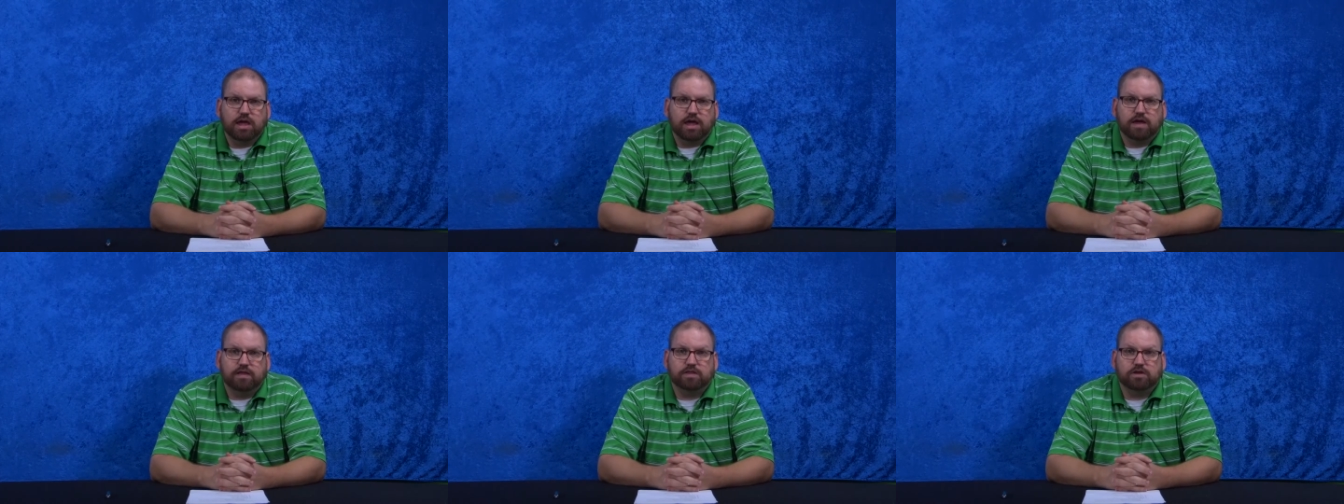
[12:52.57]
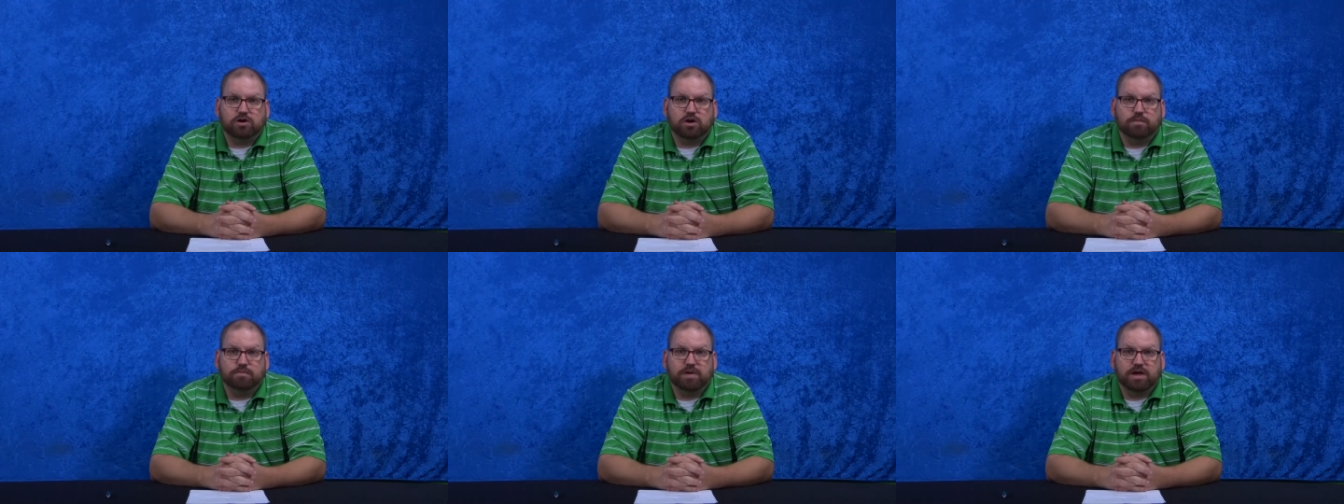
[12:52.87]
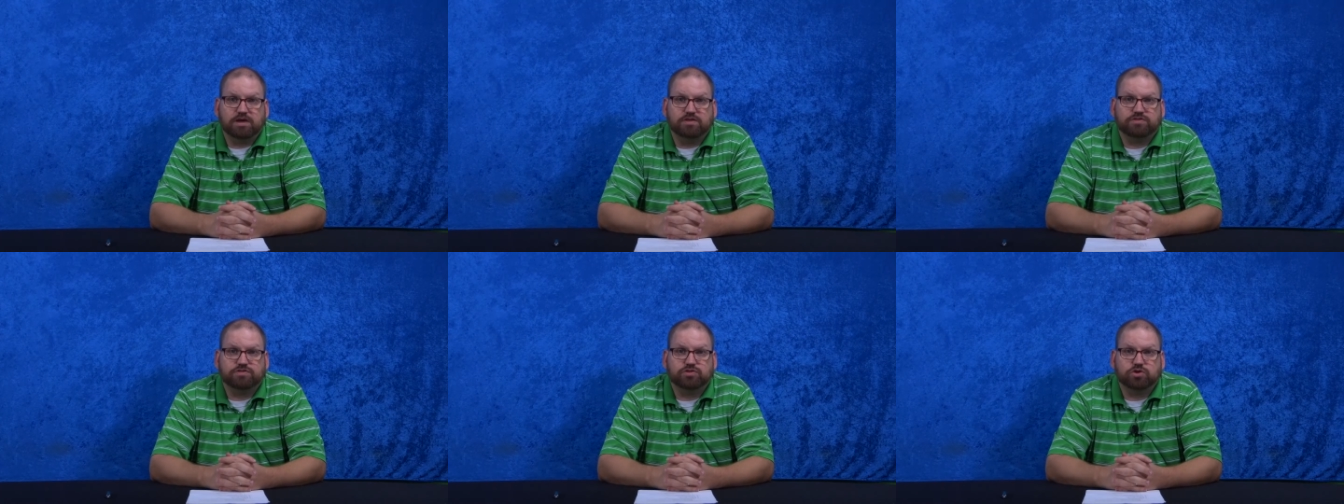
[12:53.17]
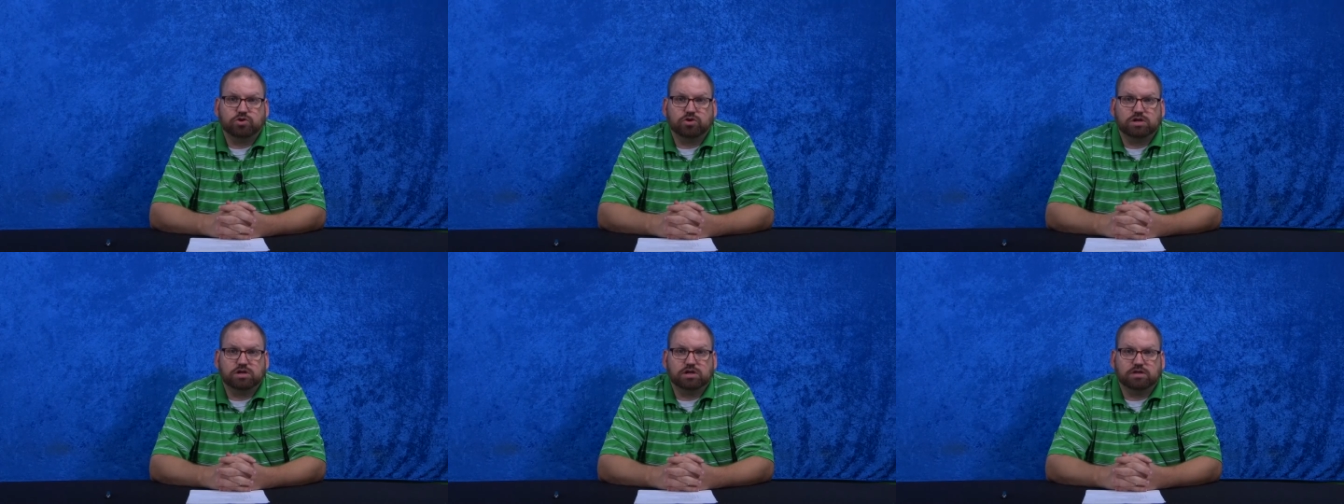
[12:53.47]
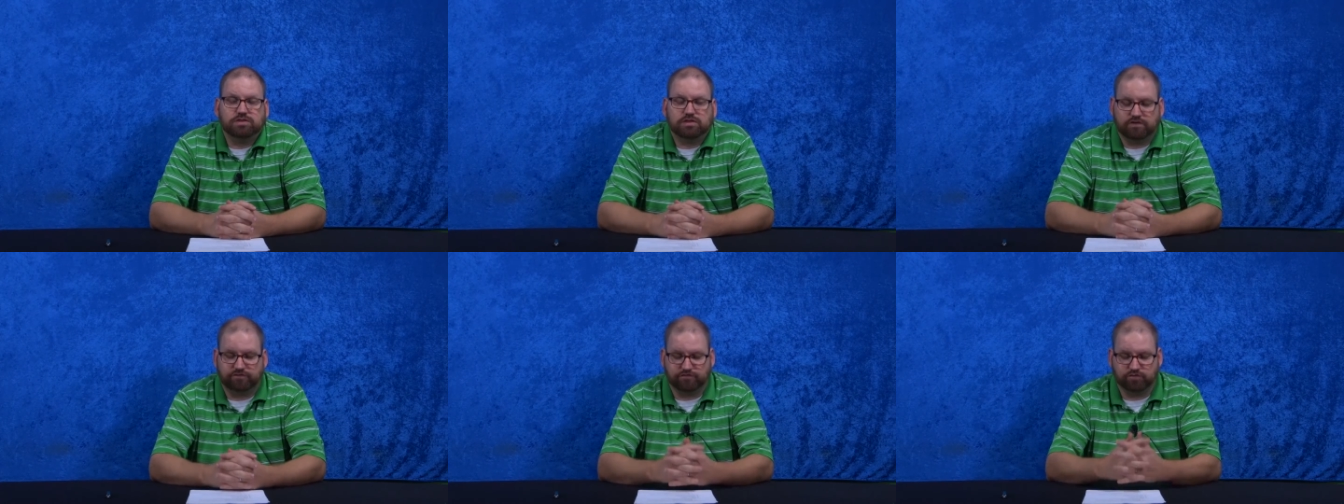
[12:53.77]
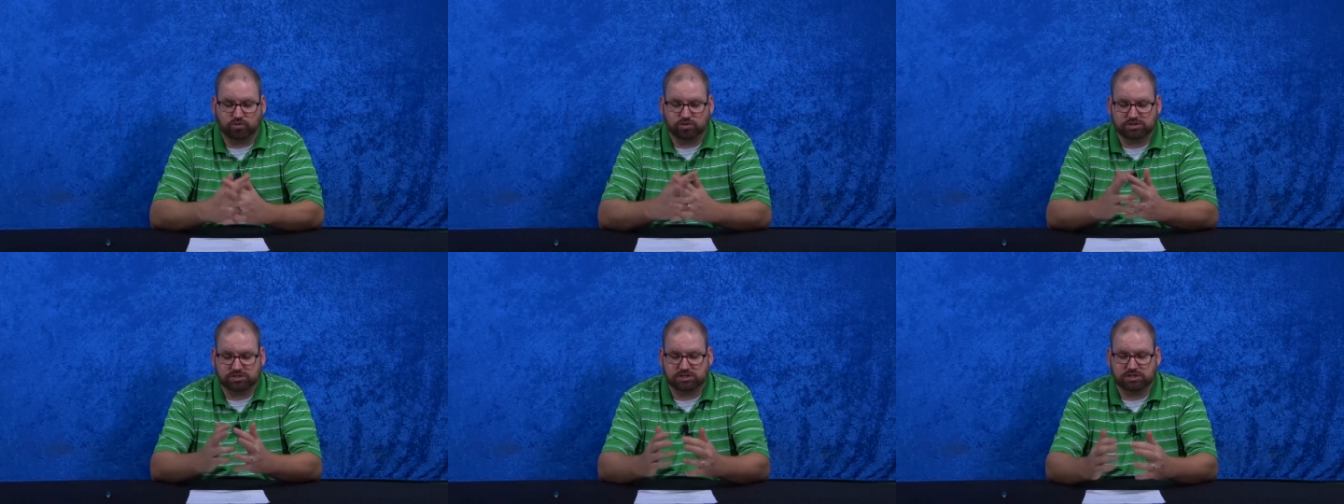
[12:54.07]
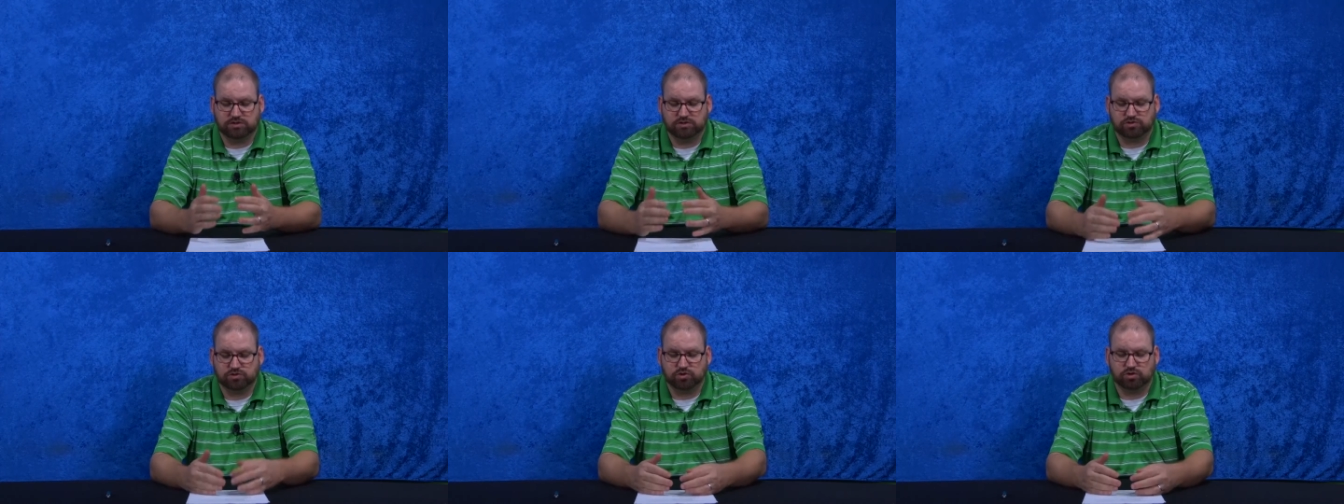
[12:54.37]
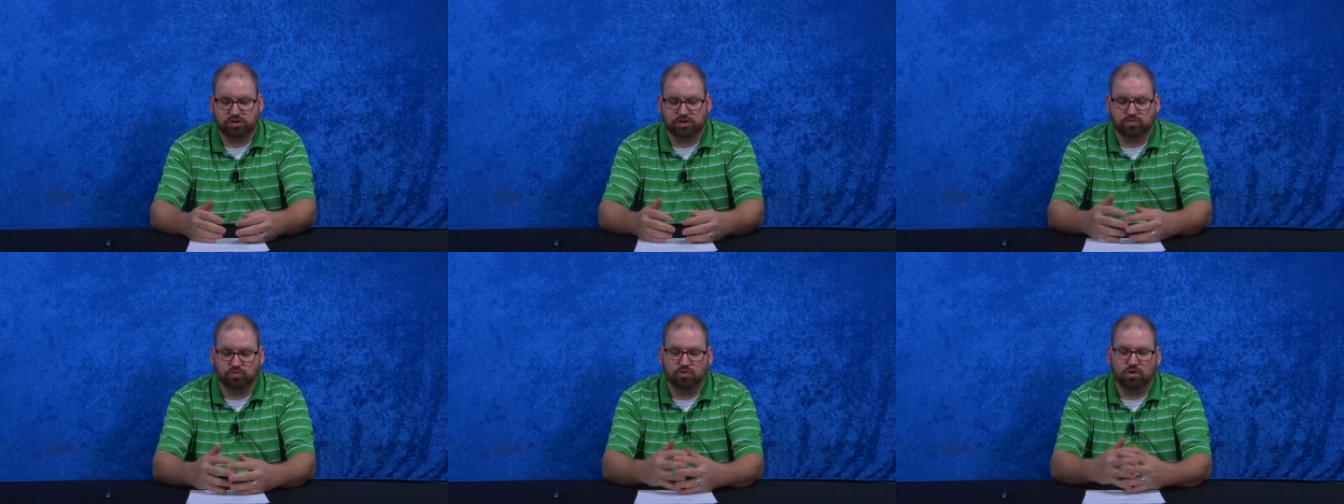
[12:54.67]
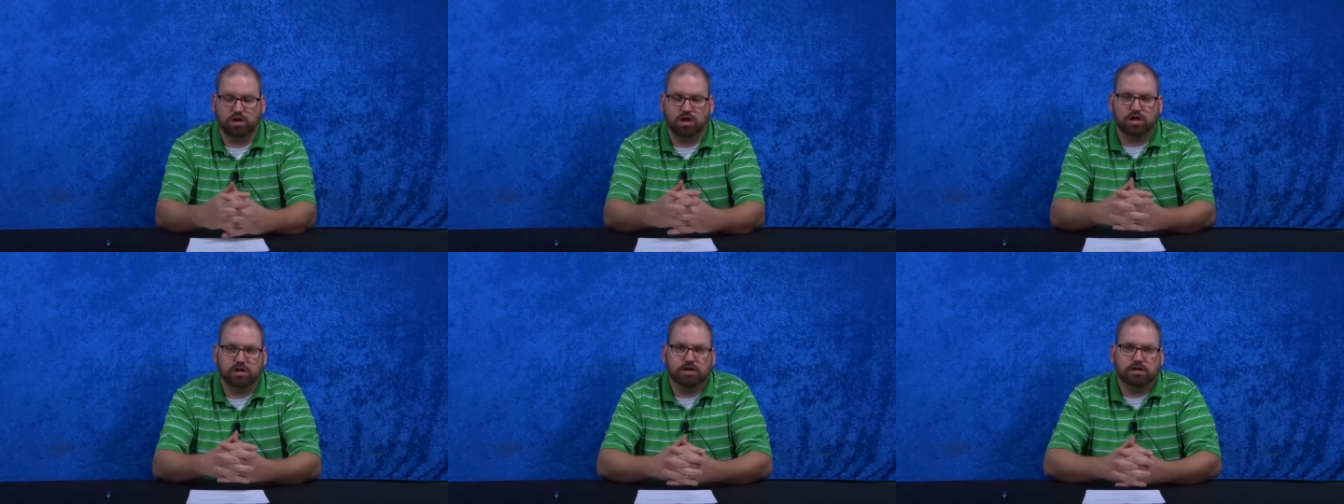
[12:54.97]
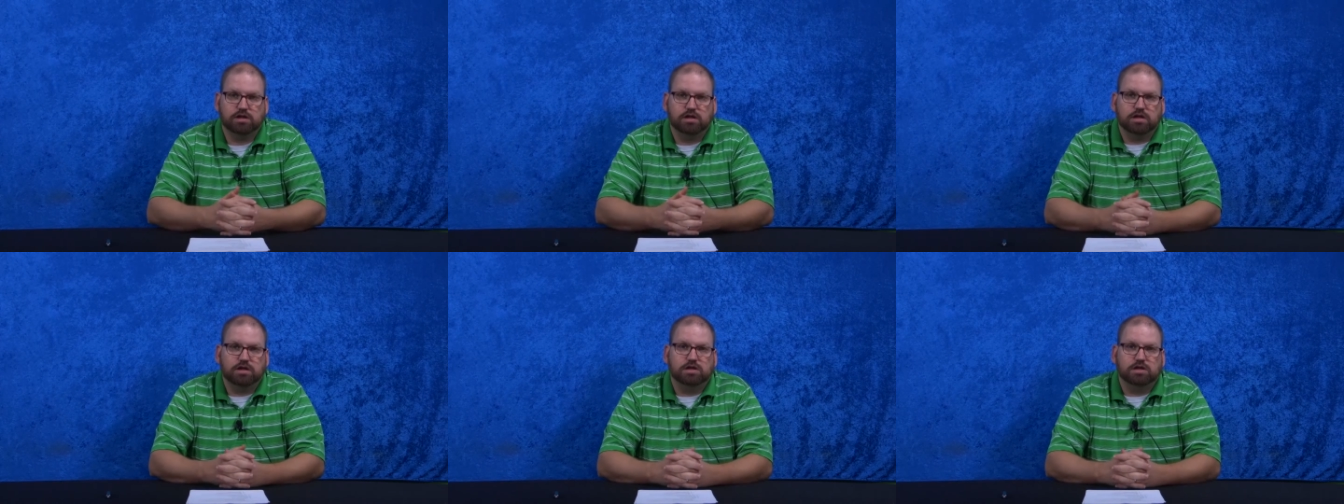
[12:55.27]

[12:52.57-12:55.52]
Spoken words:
And then on May 30th of 1431,